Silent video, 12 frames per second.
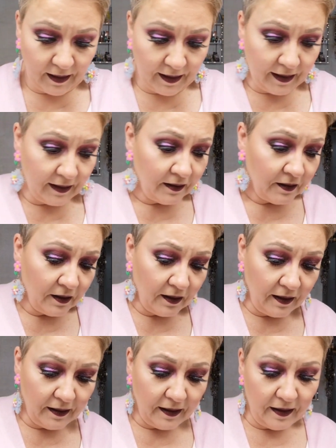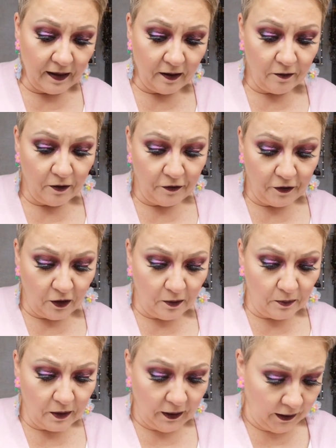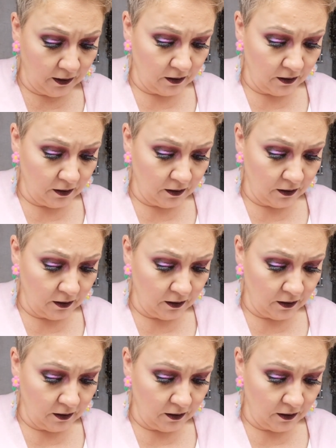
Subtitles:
And I have from